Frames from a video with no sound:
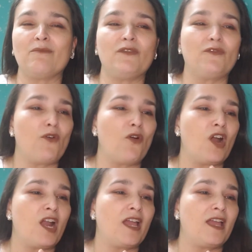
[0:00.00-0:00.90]

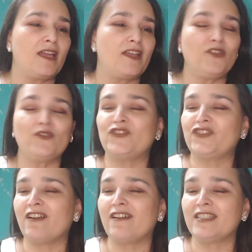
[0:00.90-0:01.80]
before new
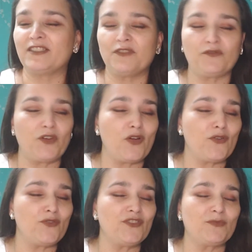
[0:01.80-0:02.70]
stars,
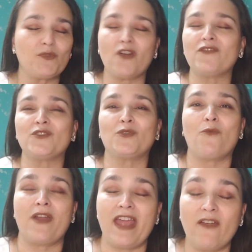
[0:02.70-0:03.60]
FFOs, progress, or
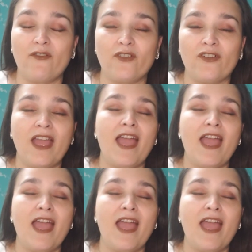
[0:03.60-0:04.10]
whatever,